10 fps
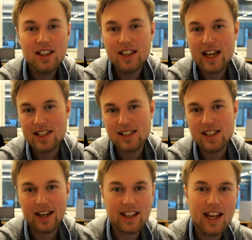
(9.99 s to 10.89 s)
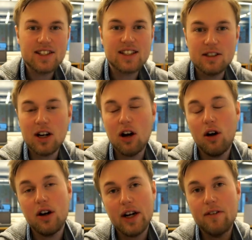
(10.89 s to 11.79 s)
Yes, I guess there
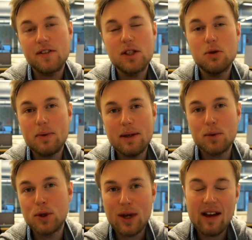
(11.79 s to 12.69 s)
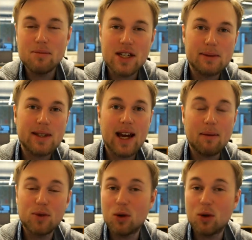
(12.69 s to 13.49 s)
are a few people who have mistyped